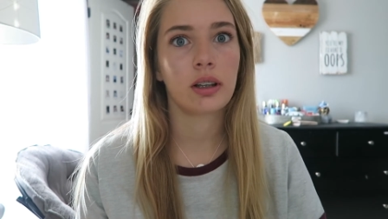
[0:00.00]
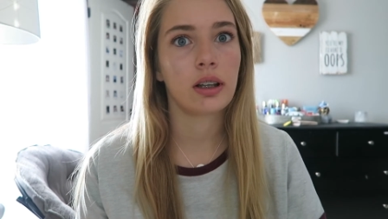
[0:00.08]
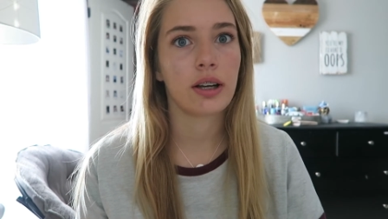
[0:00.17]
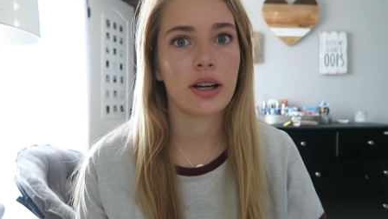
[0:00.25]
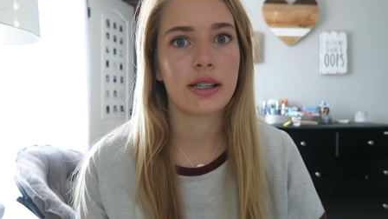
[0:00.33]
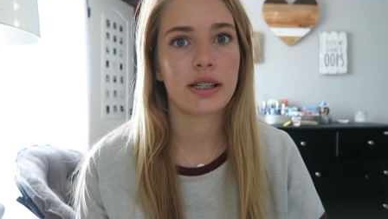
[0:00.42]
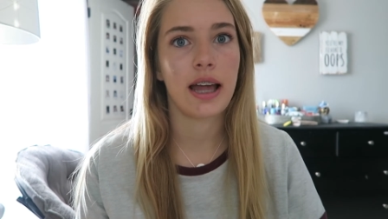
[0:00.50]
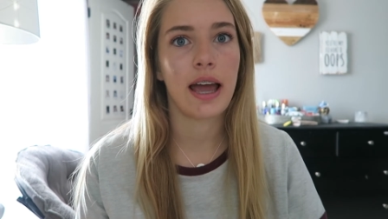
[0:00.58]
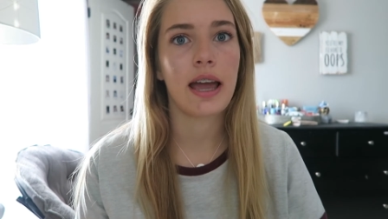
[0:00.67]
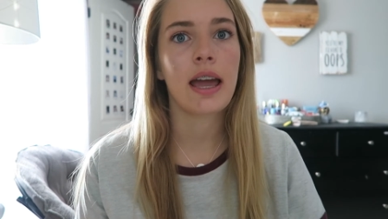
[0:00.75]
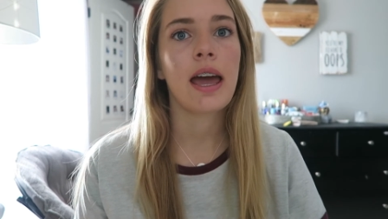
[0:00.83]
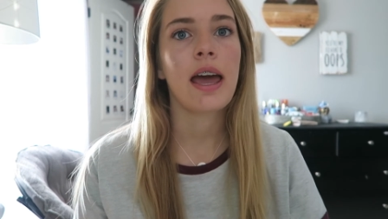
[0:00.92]
clear as
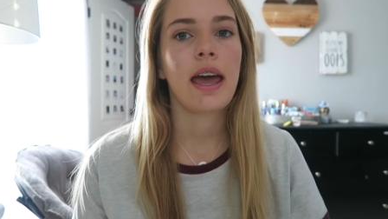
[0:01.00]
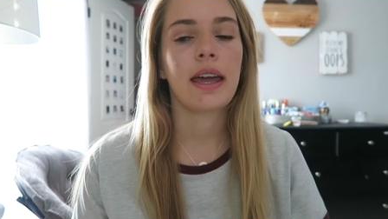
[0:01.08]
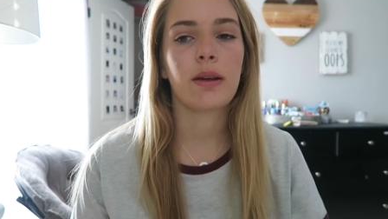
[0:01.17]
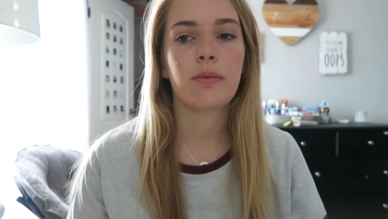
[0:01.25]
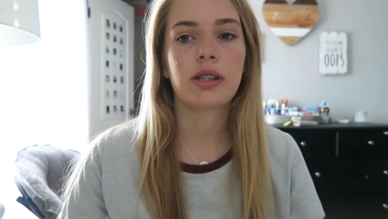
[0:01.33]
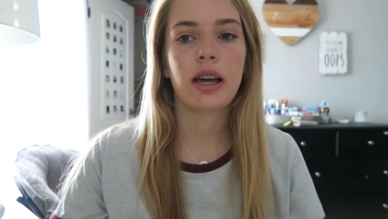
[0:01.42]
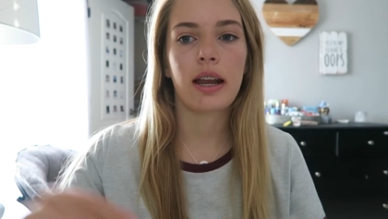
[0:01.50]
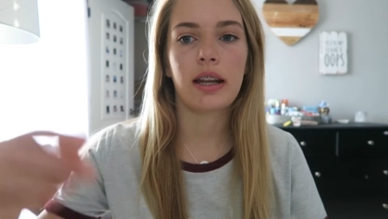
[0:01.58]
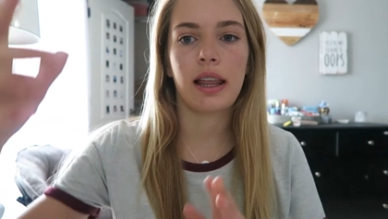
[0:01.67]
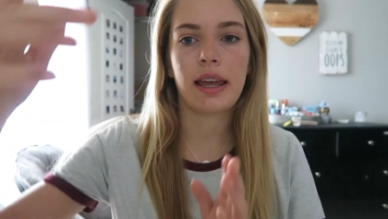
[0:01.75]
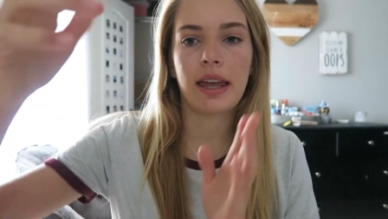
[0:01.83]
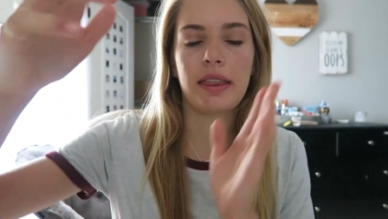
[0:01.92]
day and it was kind
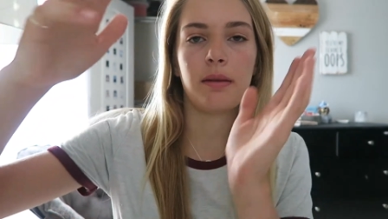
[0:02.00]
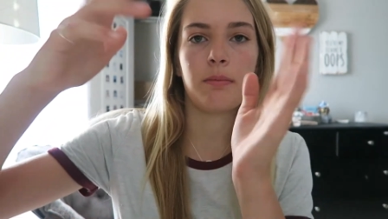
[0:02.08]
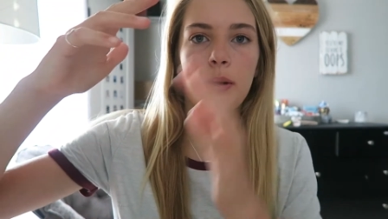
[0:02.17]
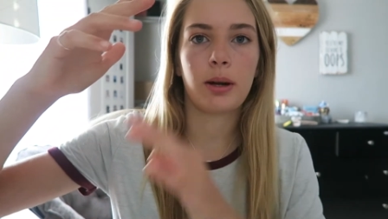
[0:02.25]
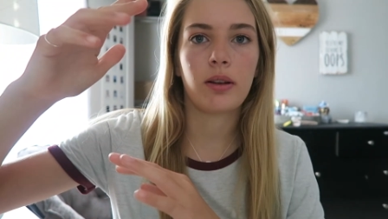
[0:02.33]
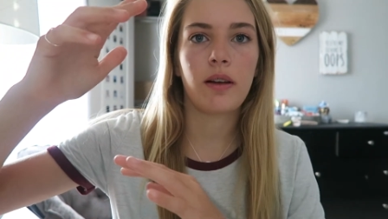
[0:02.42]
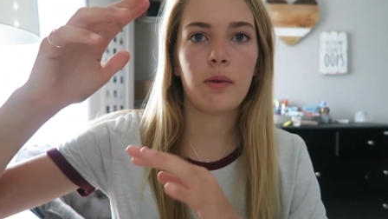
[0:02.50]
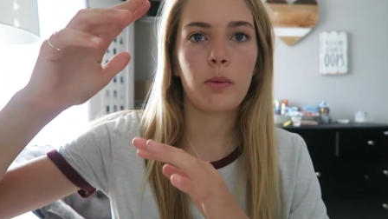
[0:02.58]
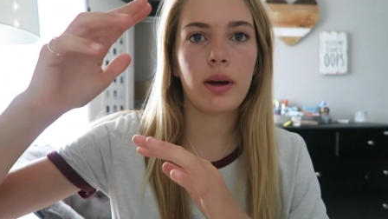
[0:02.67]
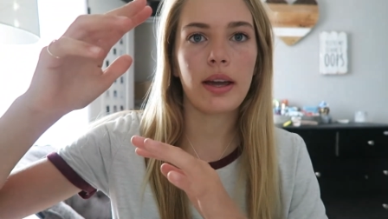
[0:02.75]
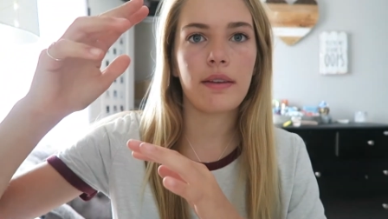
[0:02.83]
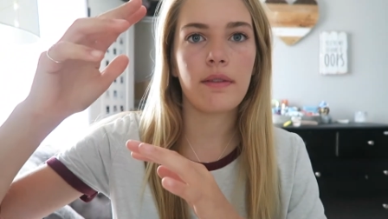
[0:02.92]
of like in the middle of a
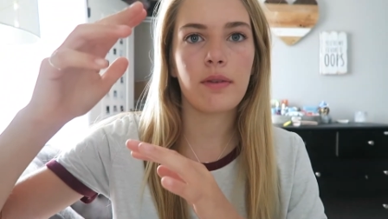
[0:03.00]
wave